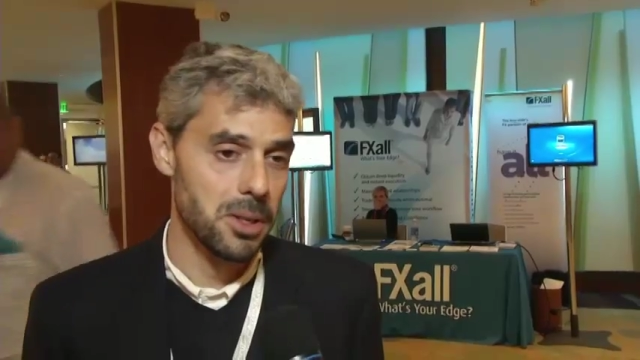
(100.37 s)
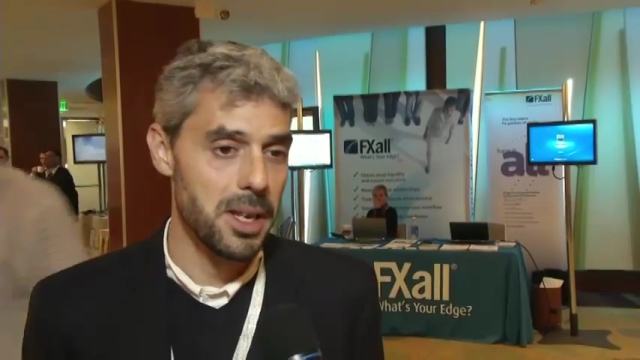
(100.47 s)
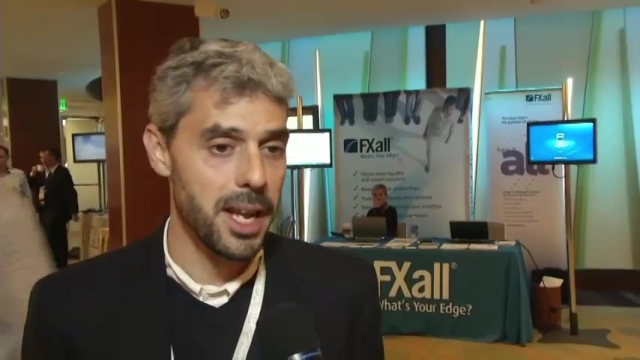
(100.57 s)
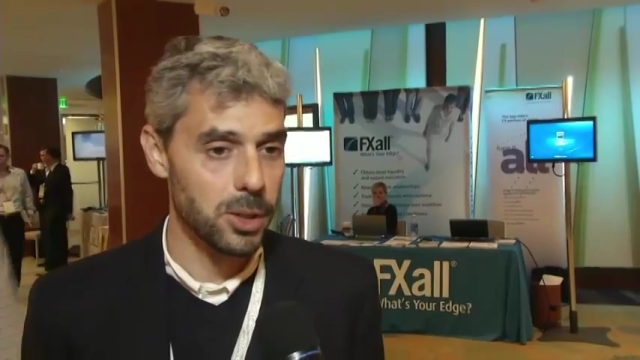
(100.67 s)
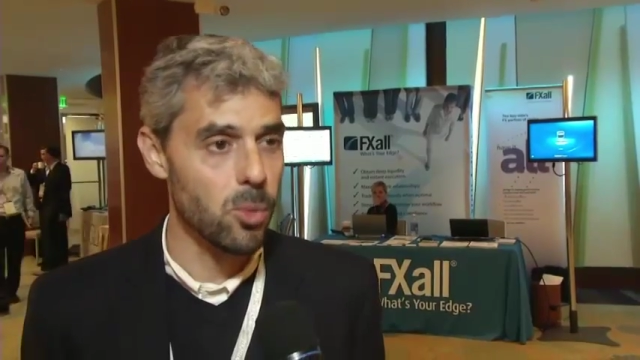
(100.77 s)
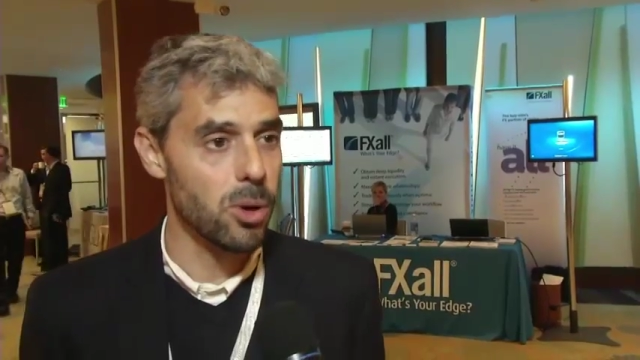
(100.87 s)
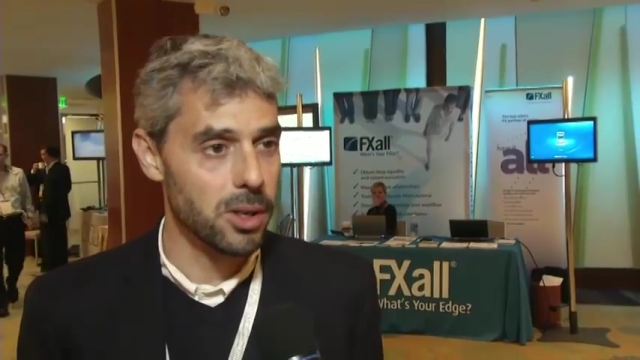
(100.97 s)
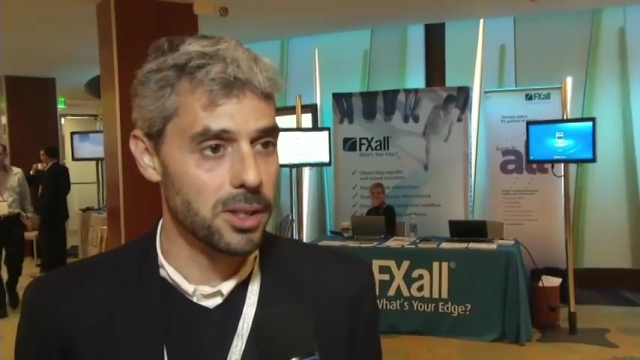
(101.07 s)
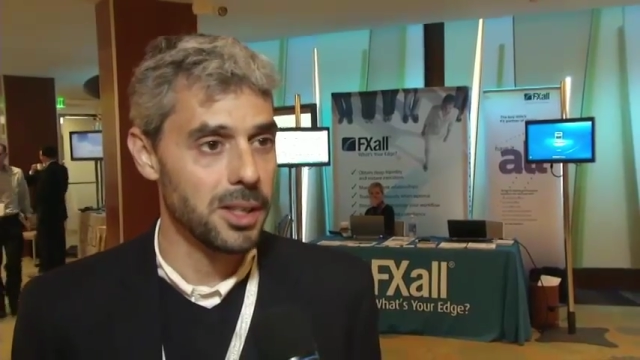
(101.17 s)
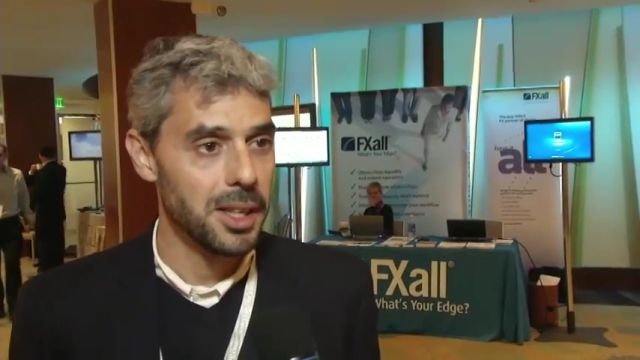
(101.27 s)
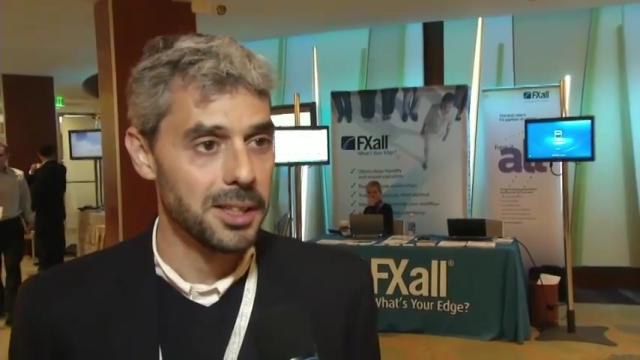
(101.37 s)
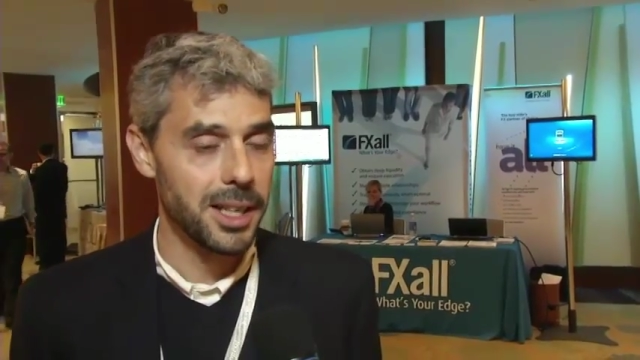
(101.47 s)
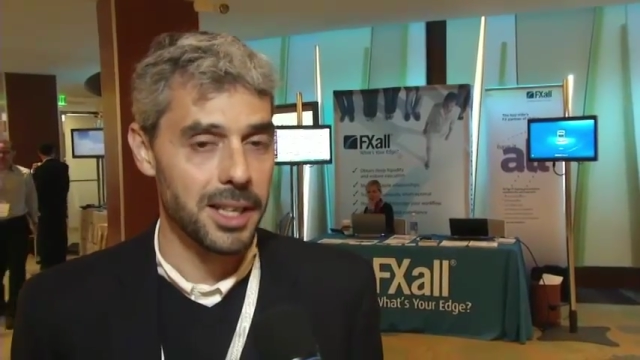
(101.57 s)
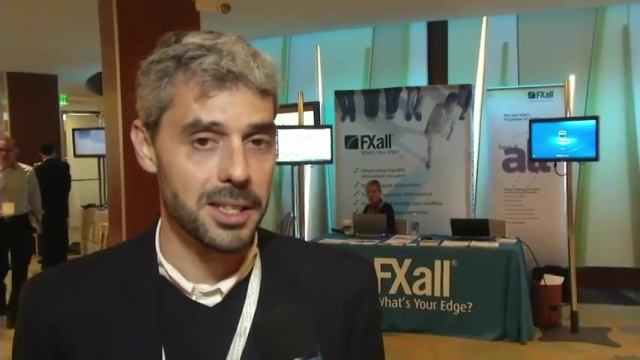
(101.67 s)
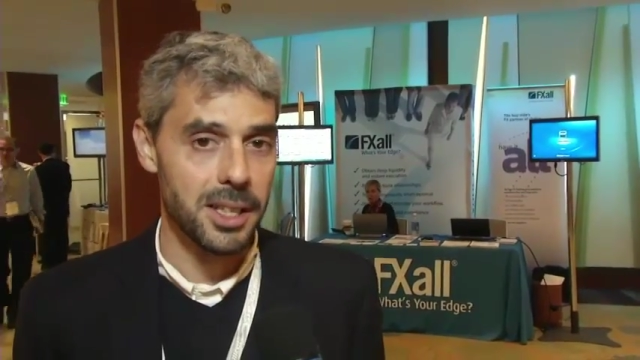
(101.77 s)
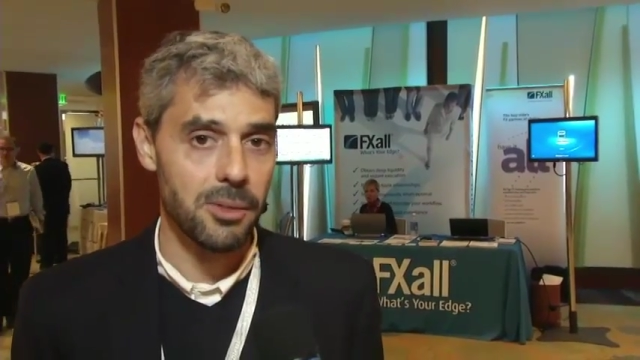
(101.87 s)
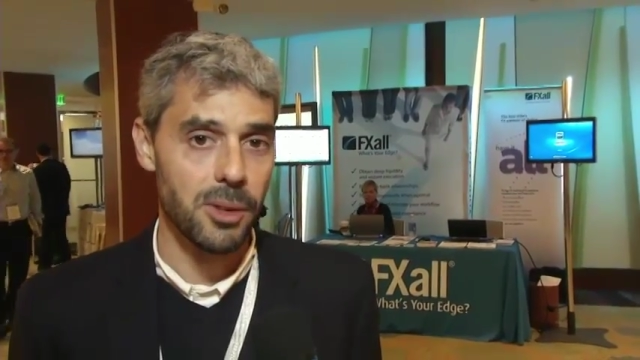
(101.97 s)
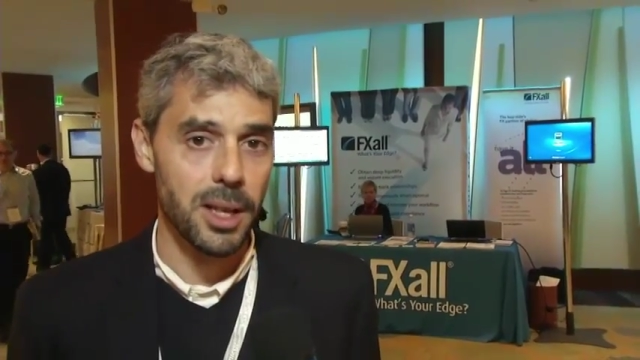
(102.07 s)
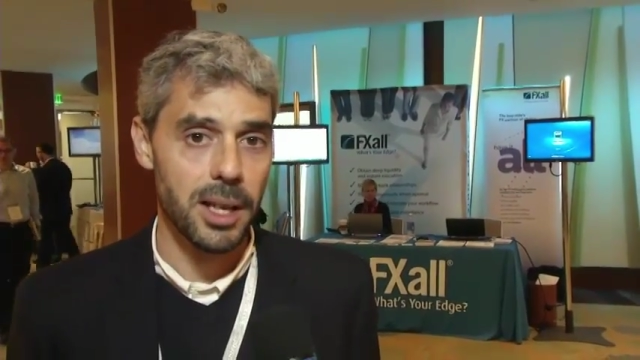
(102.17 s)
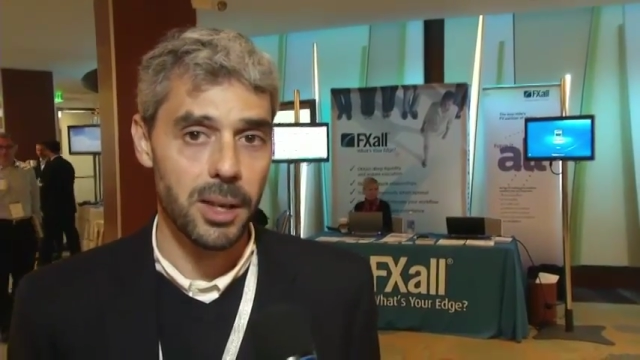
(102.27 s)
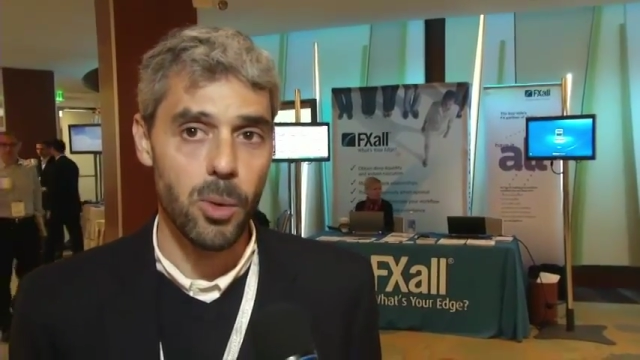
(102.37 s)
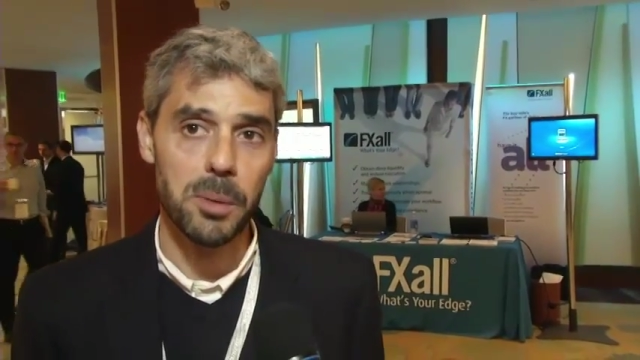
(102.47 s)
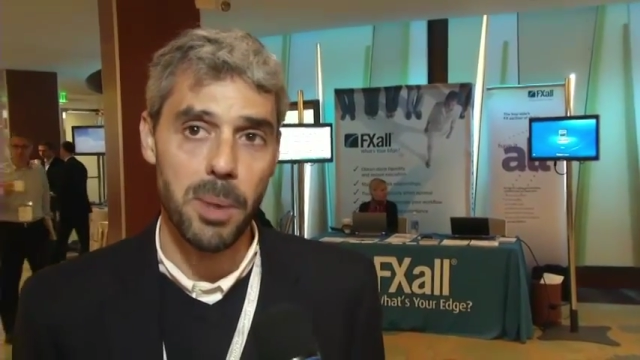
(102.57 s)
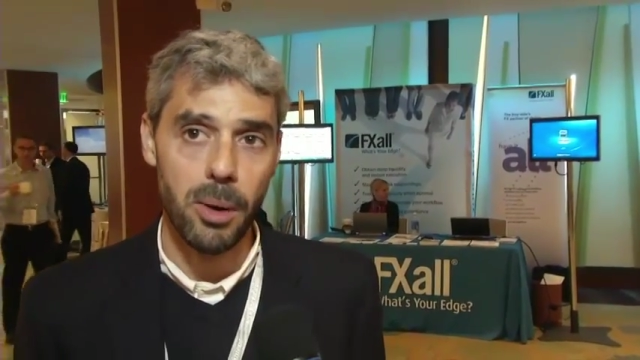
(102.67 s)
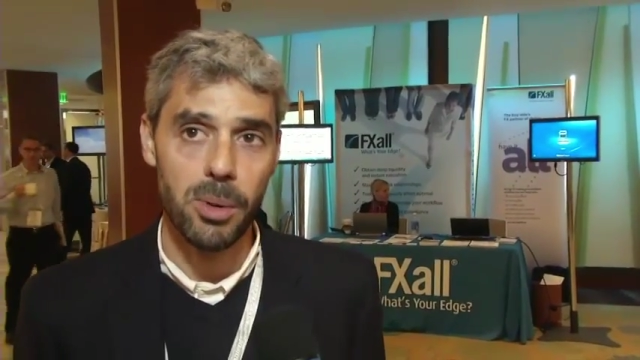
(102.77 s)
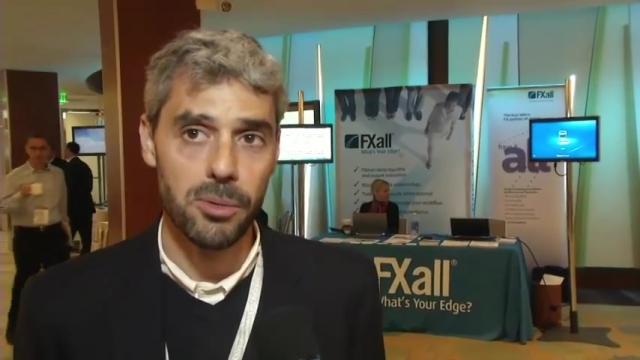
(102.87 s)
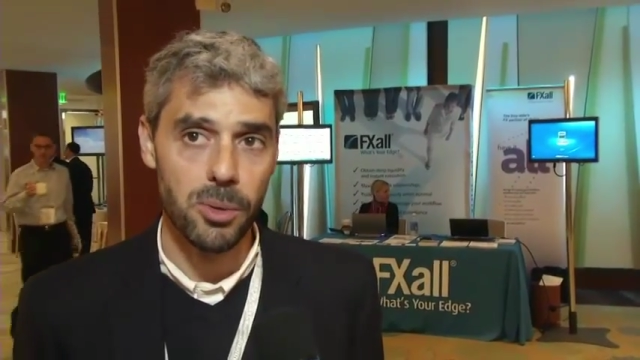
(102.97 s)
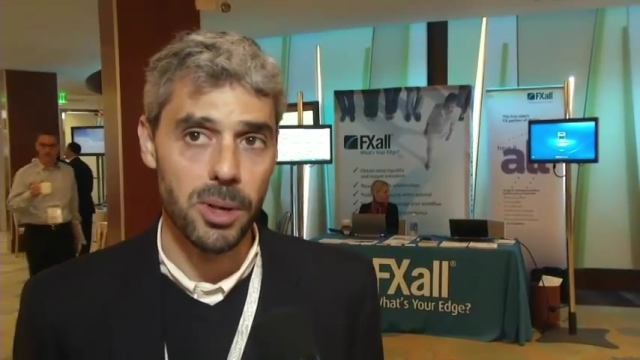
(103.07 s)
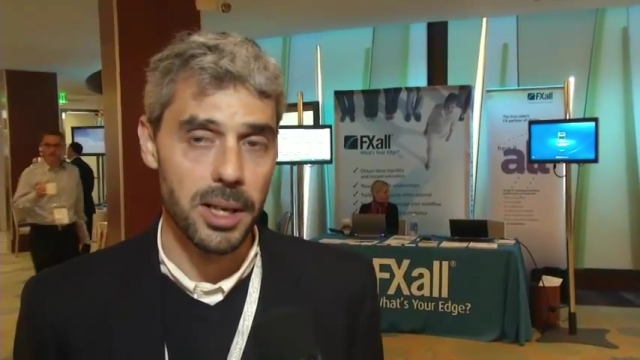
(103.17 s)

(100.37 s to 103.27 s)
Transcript: network that is definitely quite powerful,